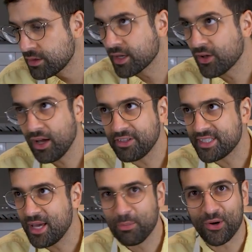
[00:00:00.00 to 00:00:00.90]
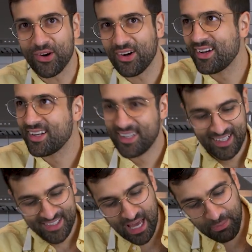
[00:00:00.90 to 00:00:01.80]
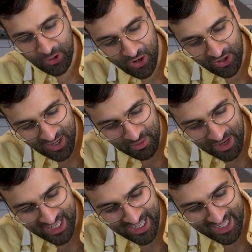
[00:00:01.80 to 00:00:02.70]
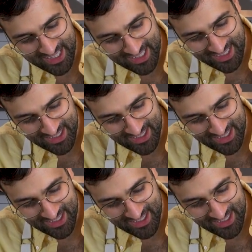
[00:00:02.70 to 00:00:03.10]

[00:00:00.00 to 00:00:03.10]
Thank you, I have a tape girl. Tape girl, come on in.